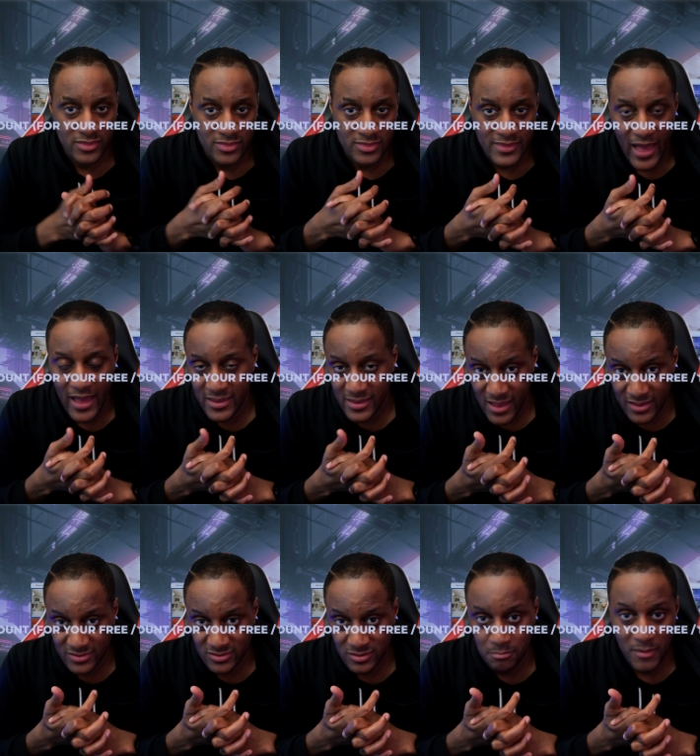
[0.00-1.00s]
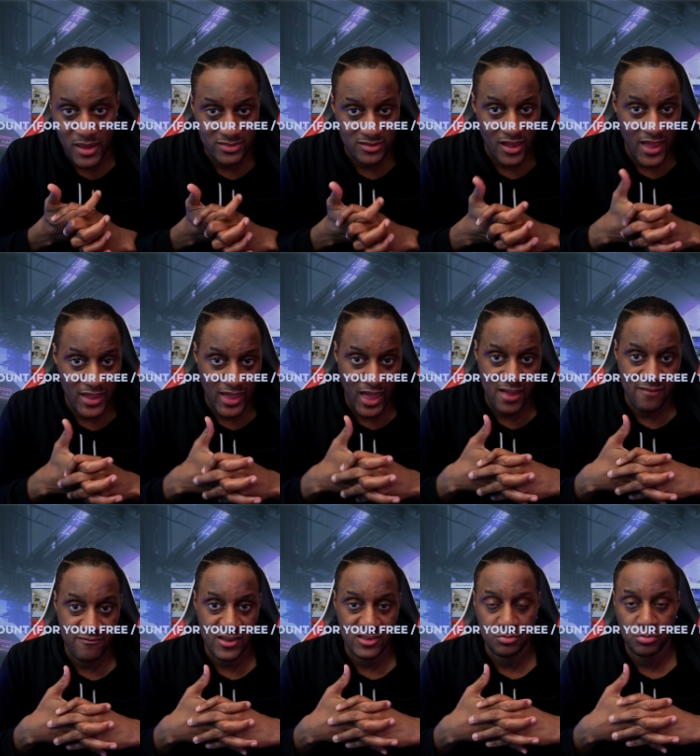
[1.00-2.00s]
that, yes, Meta, aka
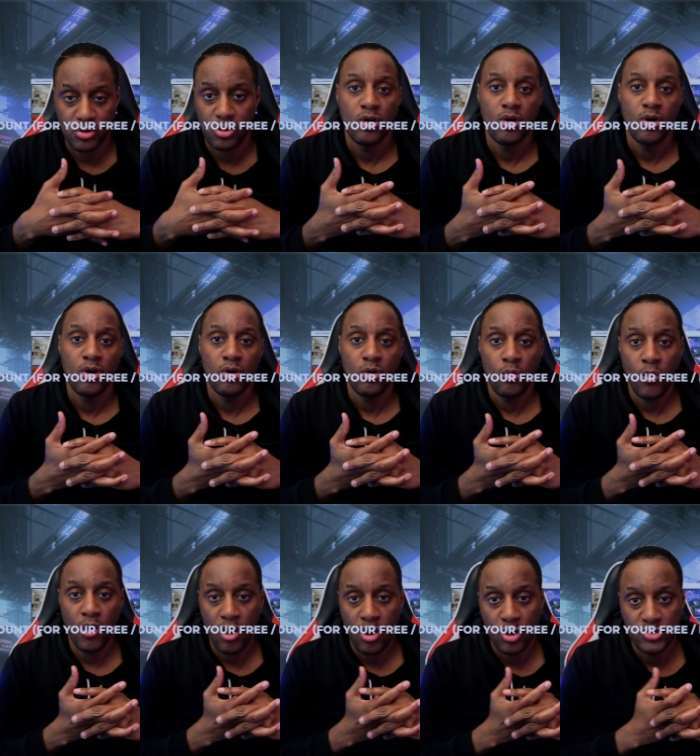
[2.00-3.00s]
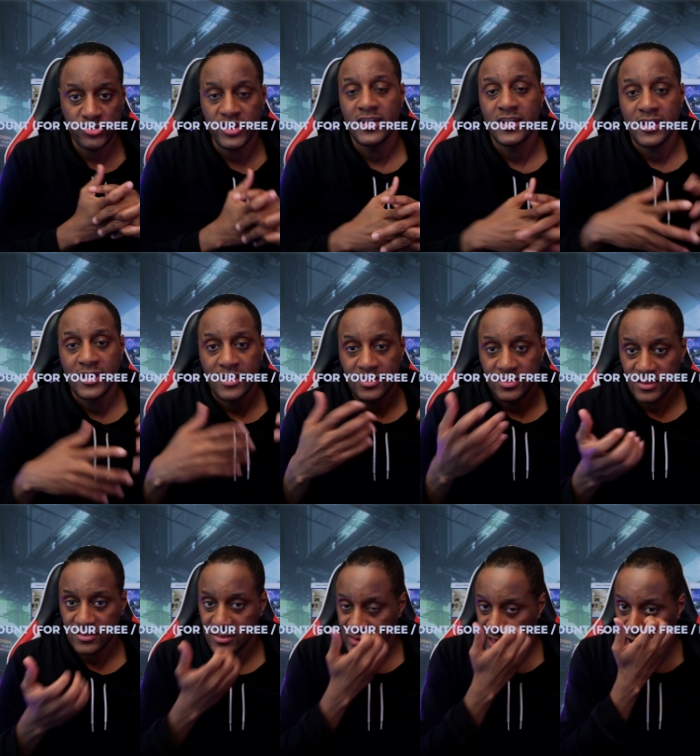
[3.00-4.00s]
Facebook, will hold.
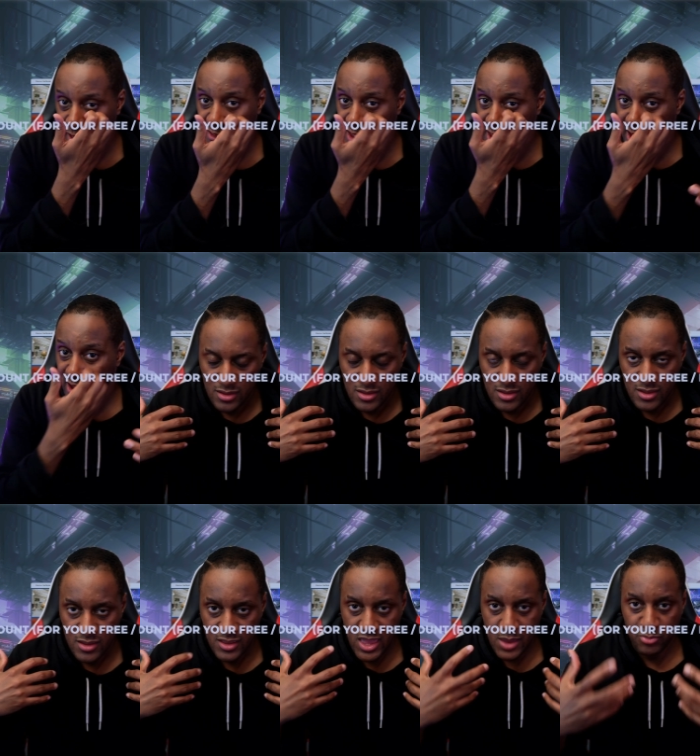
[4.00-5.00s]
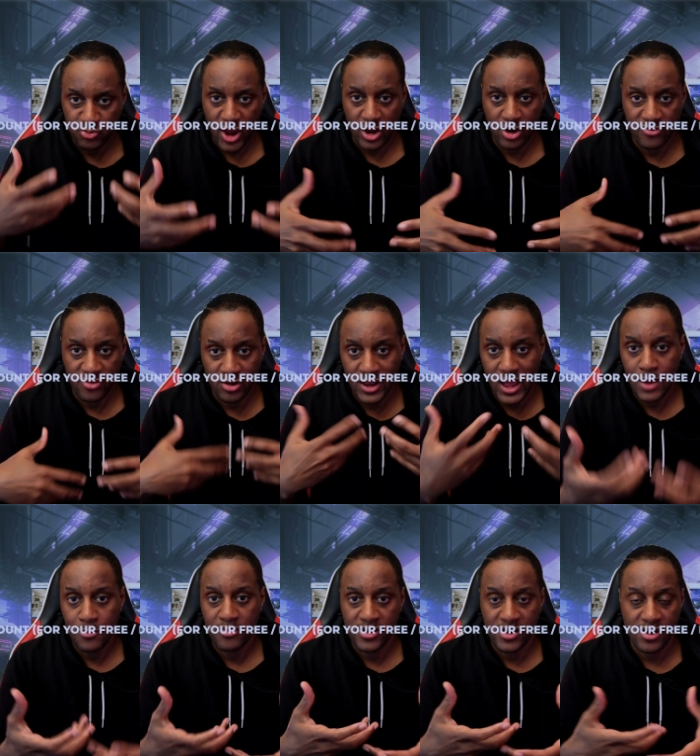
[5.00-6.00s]
This is how they keep track of your
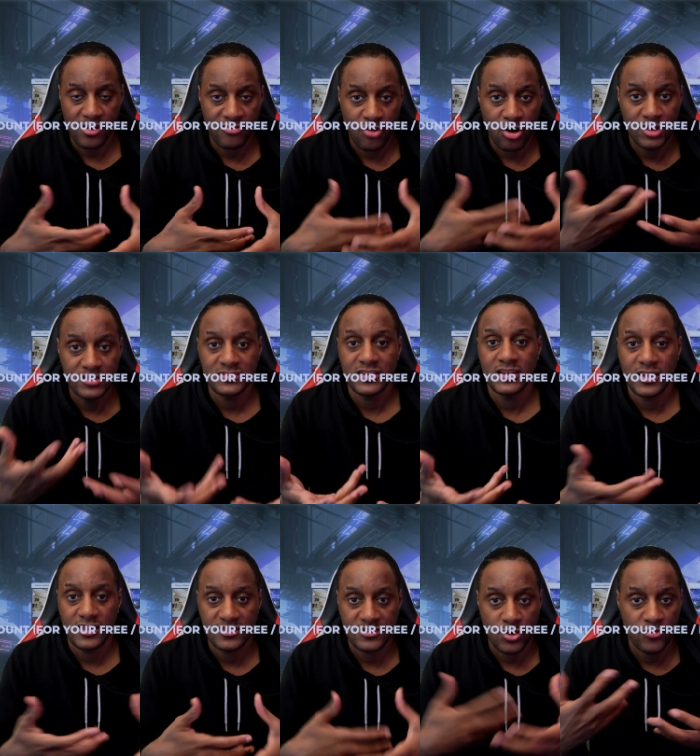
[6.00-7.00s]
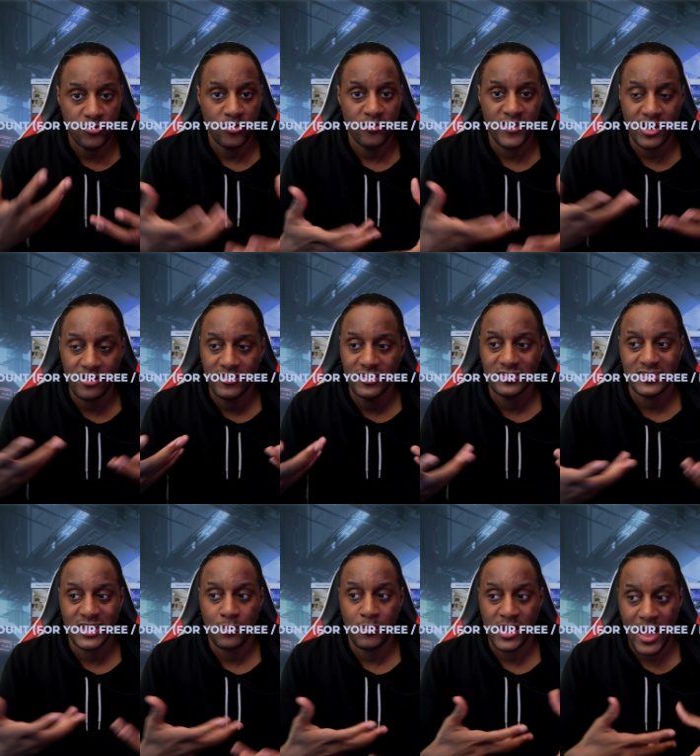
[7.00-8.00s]
library of content and so forth. Think of it the
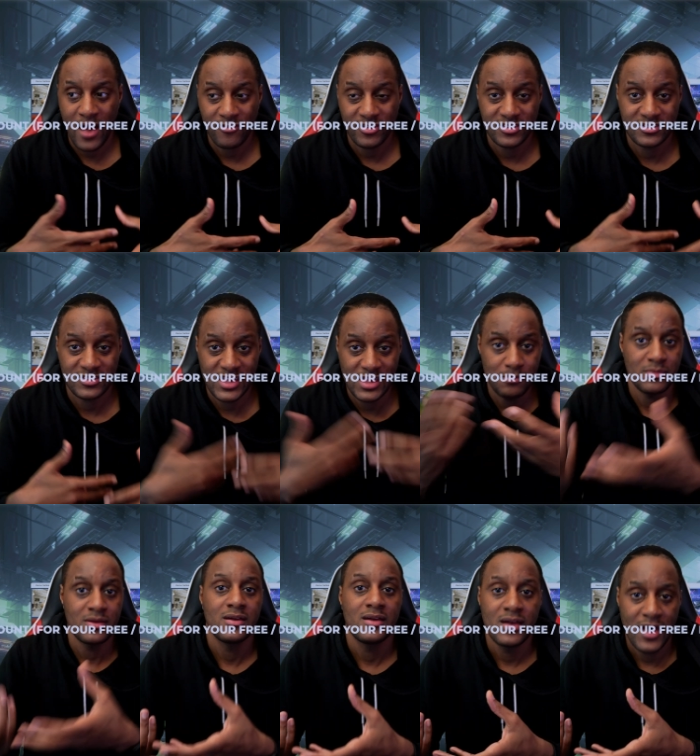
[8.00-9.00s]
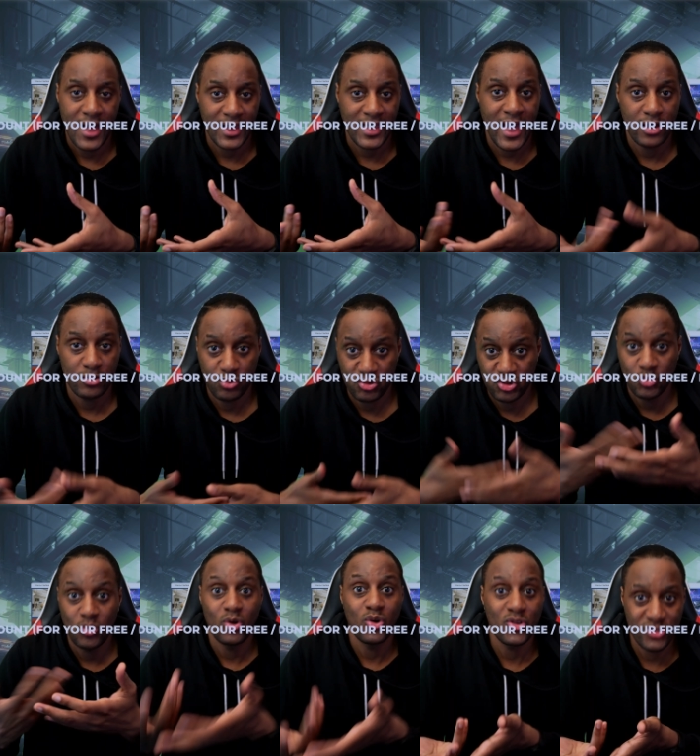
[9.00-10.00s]
same way you have a Steam account, which you
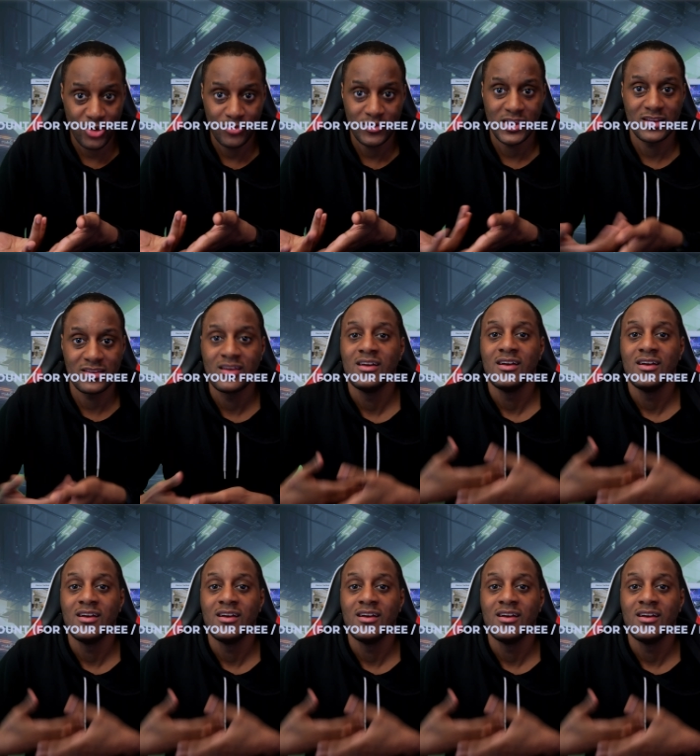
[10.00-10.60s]
will also need